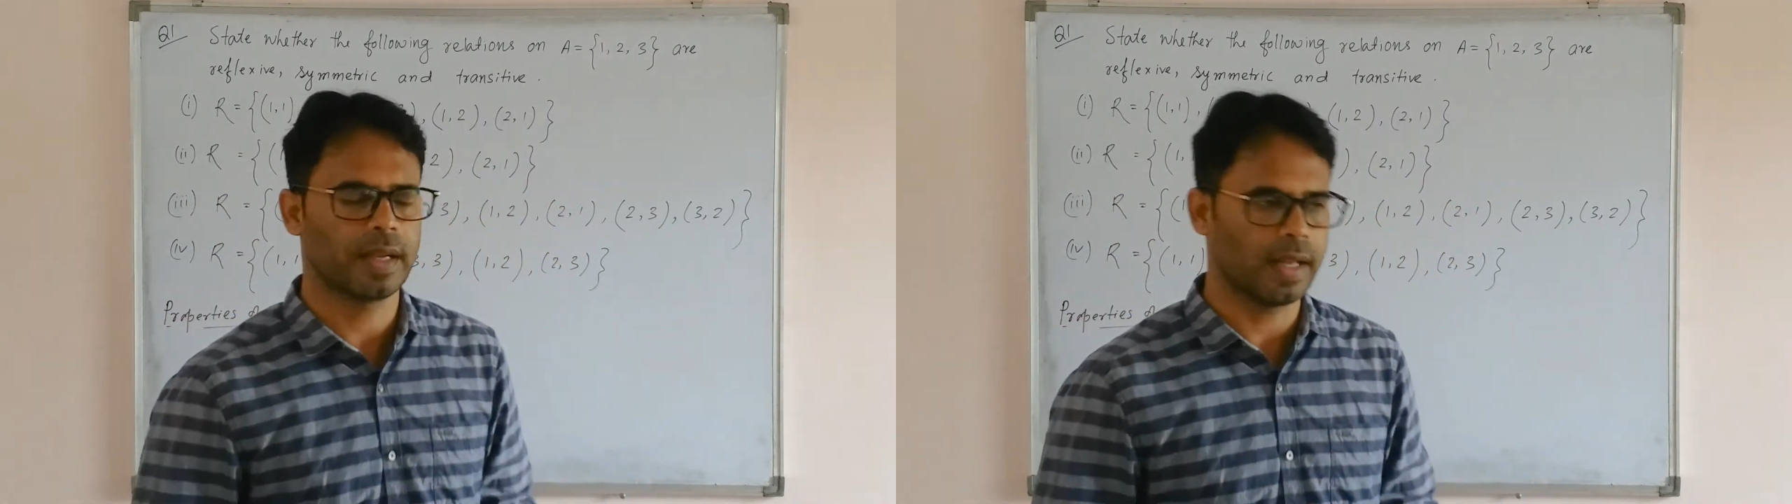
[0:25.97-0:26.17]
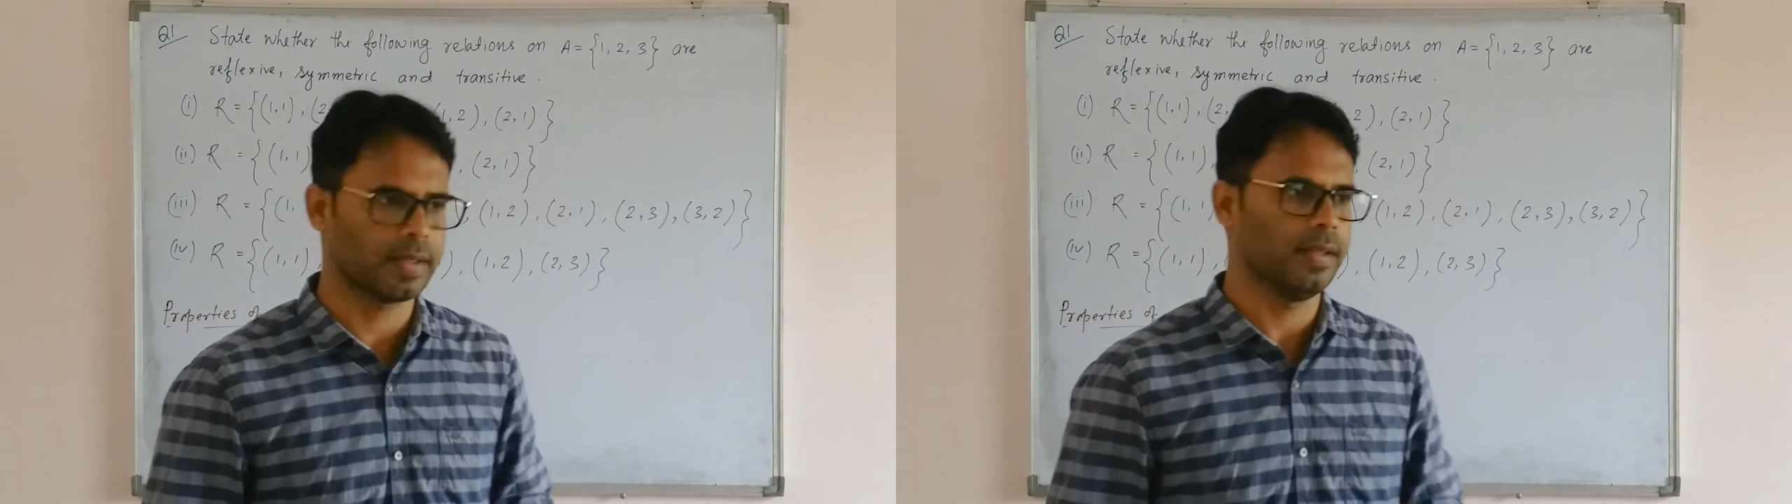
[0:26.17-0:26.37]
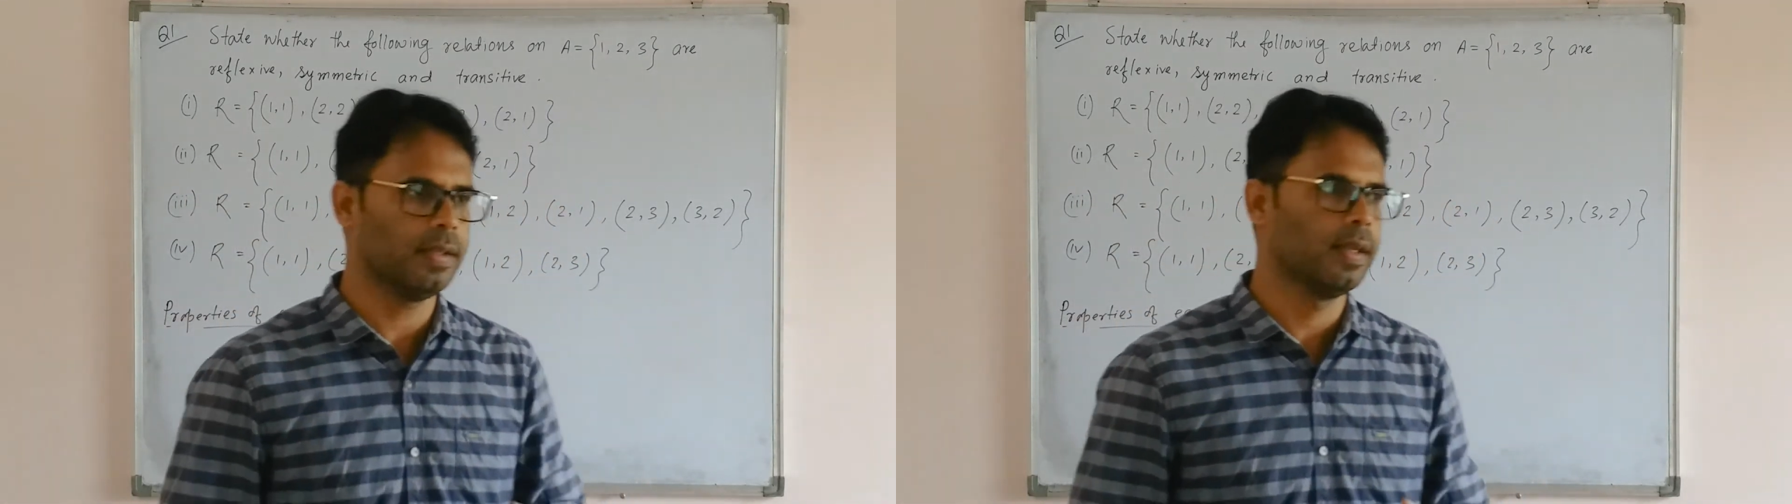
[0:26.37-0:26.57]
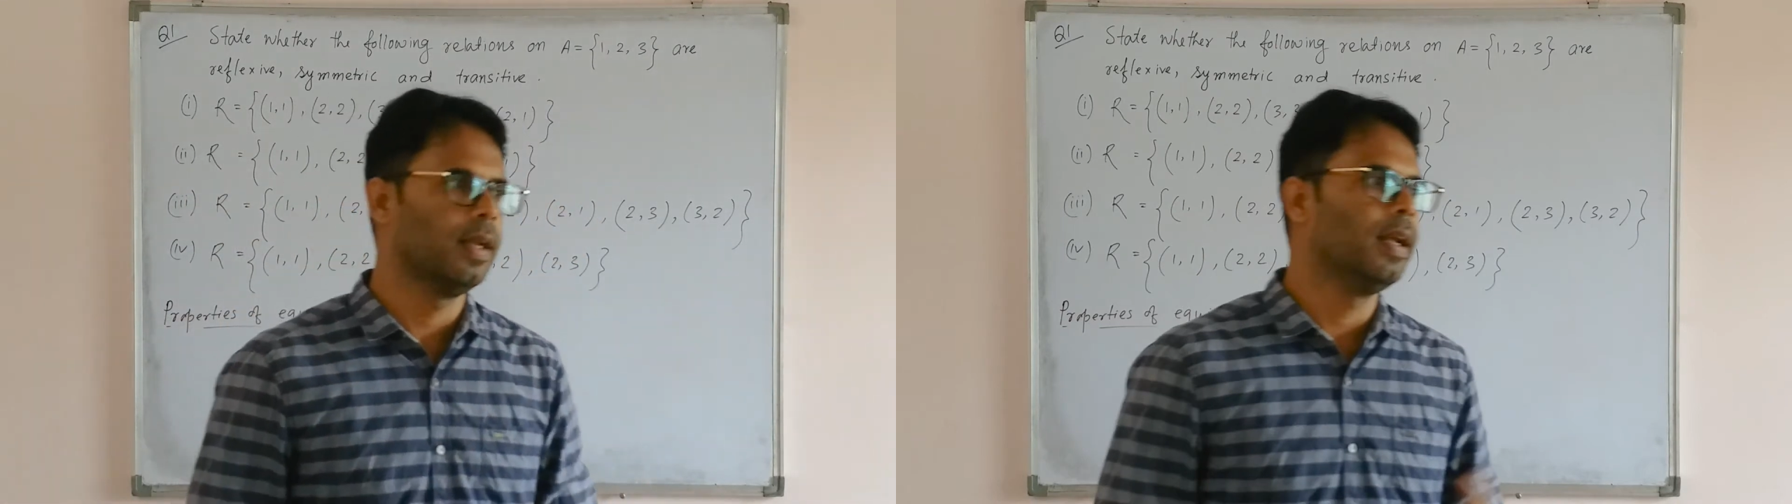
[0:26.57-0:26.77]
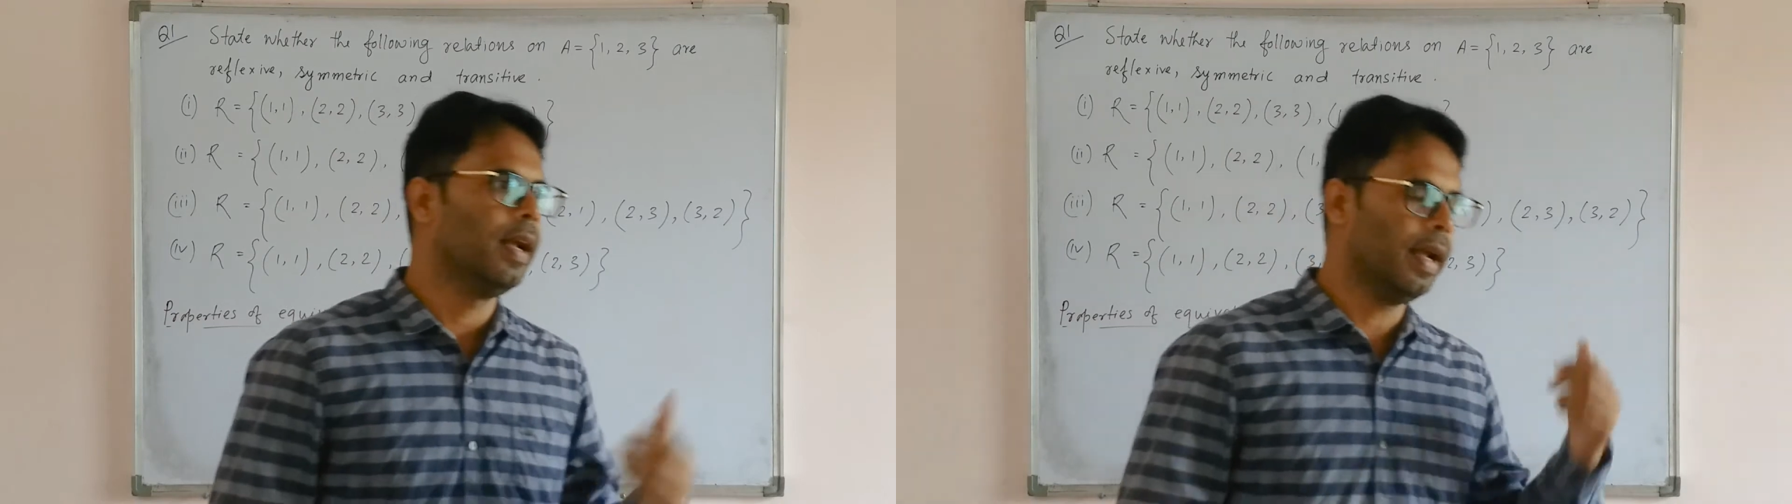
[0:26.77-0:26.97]
classes,
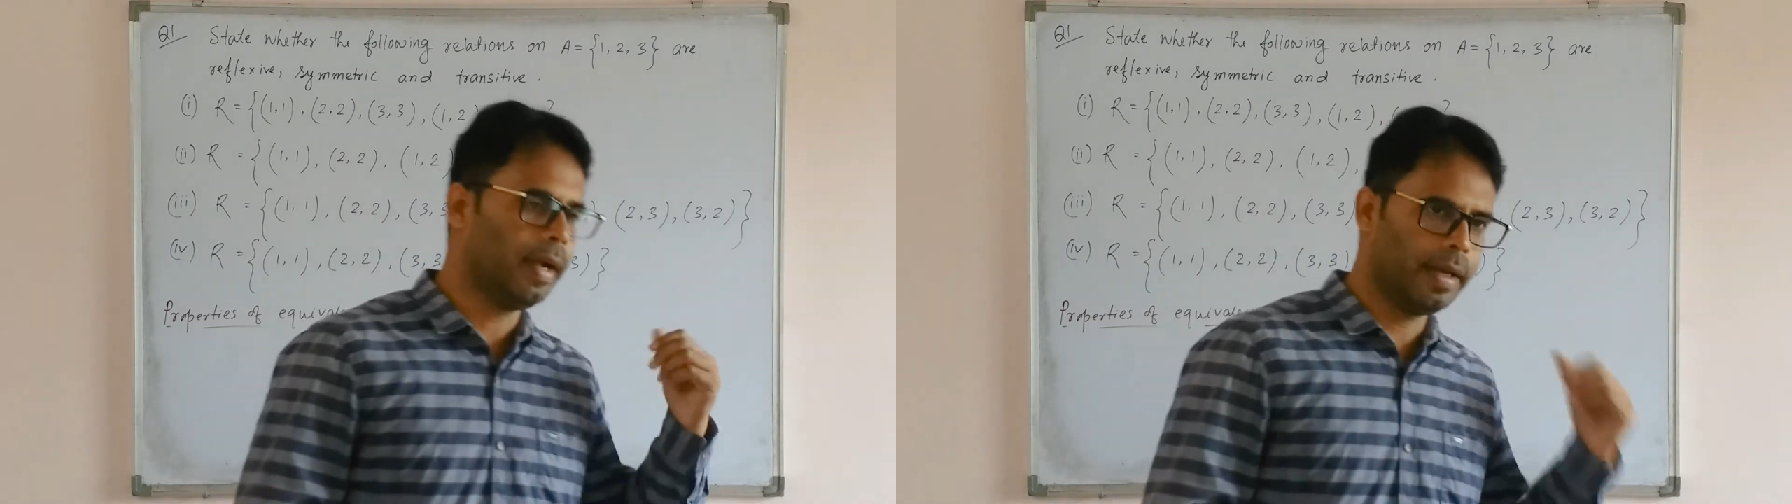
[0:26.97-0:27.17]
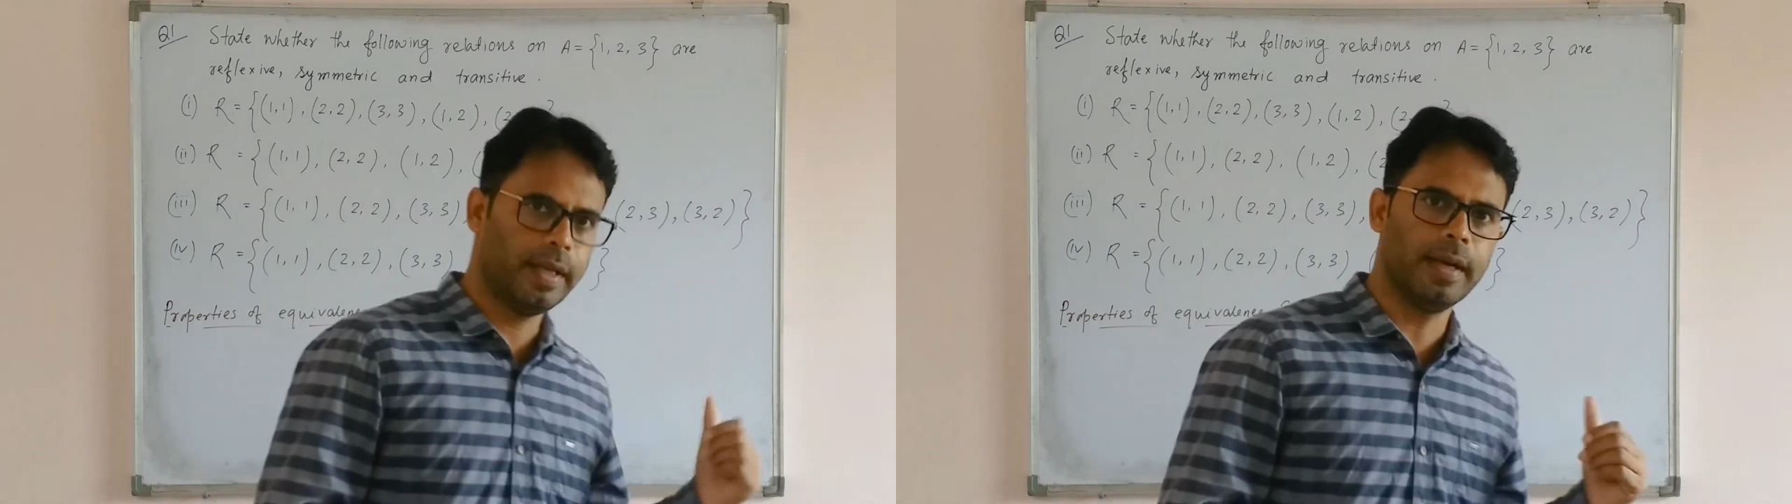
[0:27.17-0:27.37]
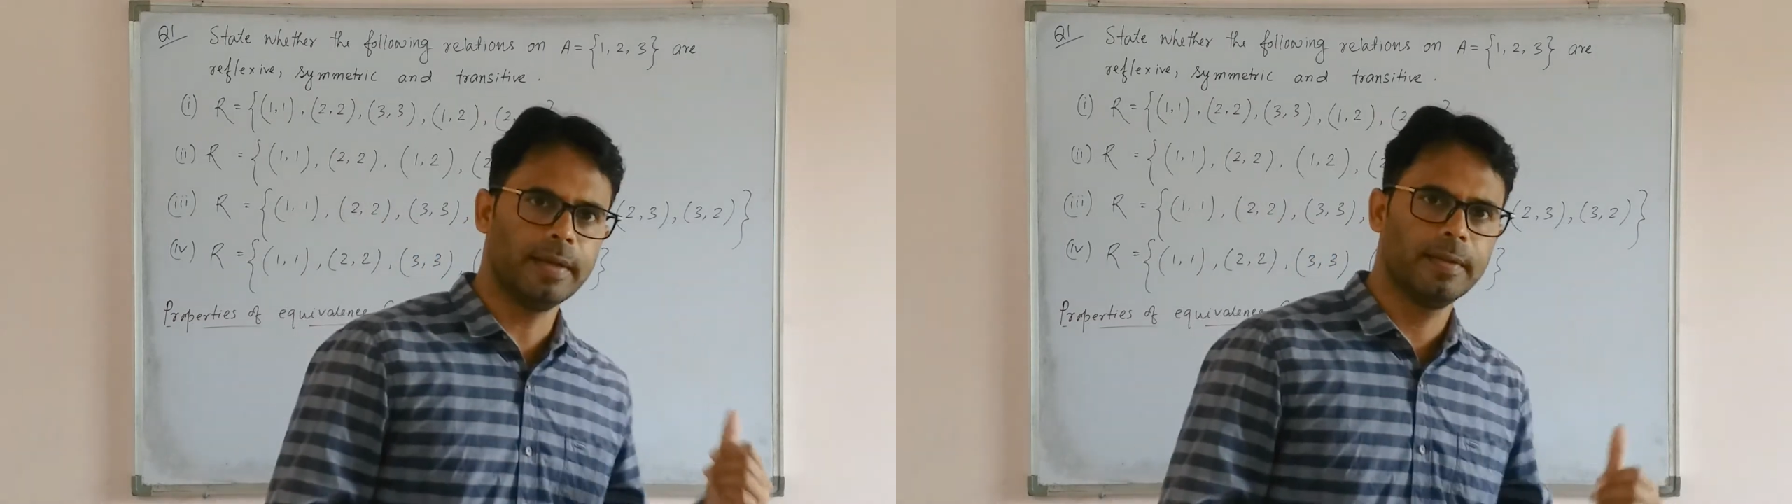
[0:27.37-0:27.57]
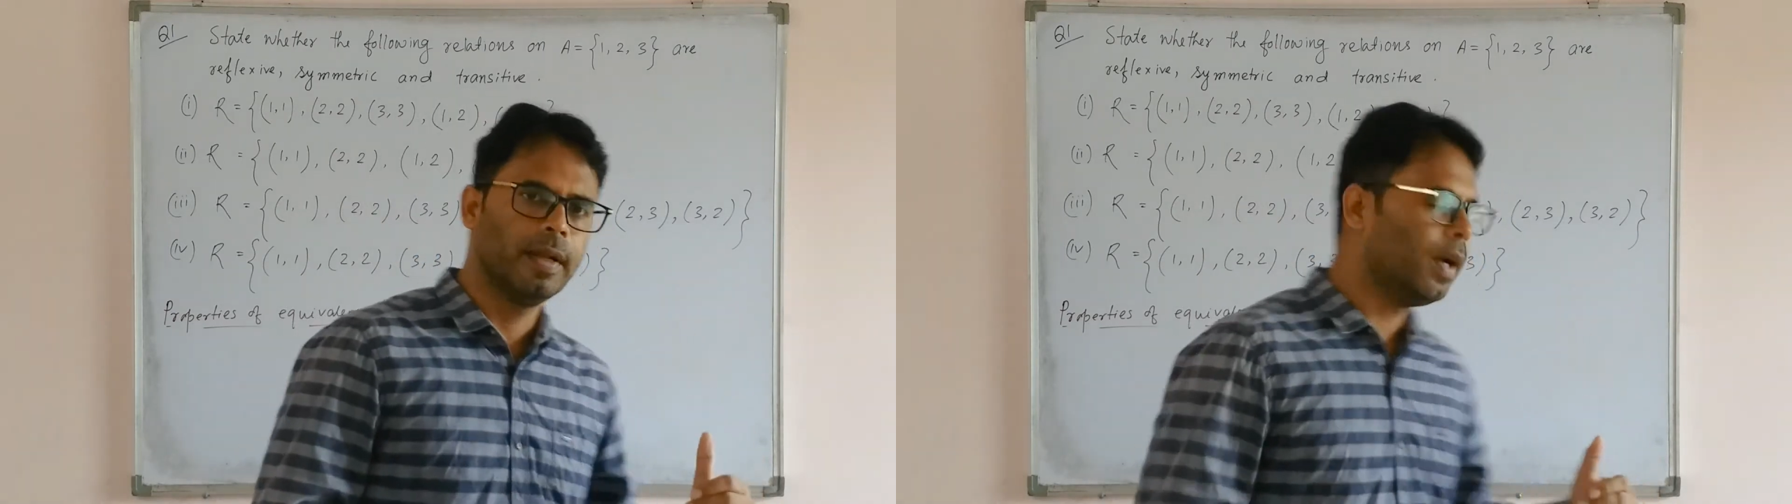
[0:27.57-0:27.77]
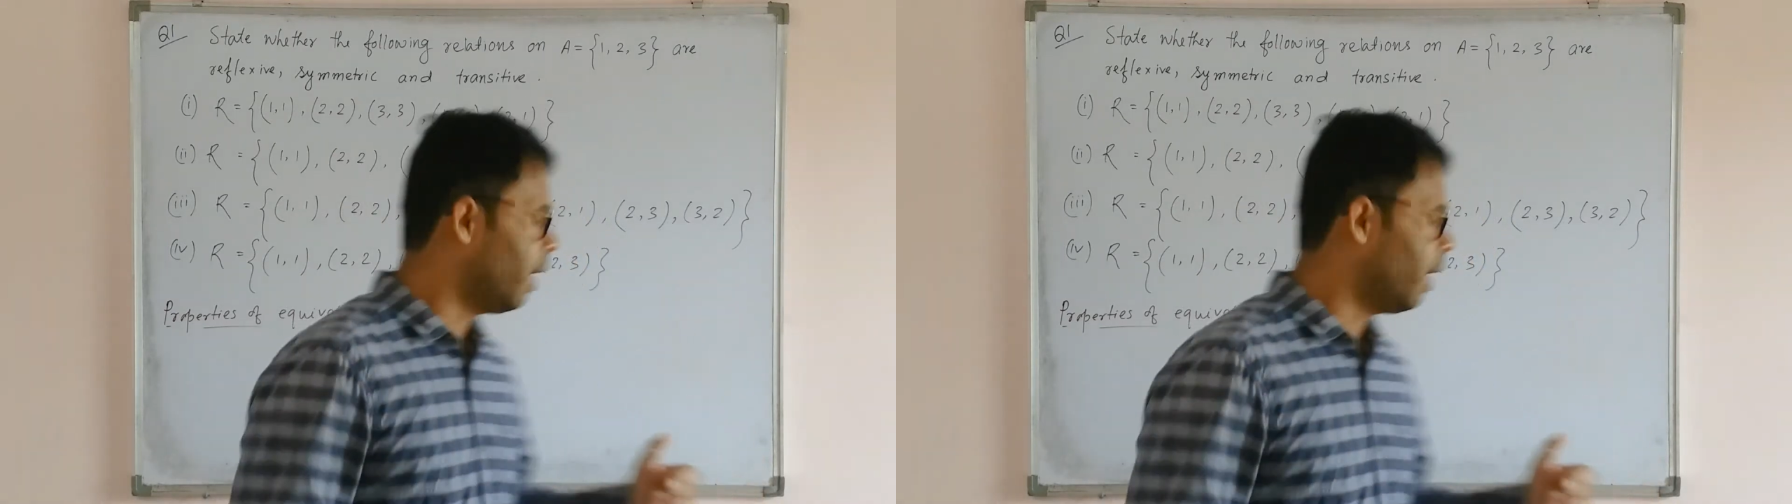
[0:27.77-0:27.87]
and here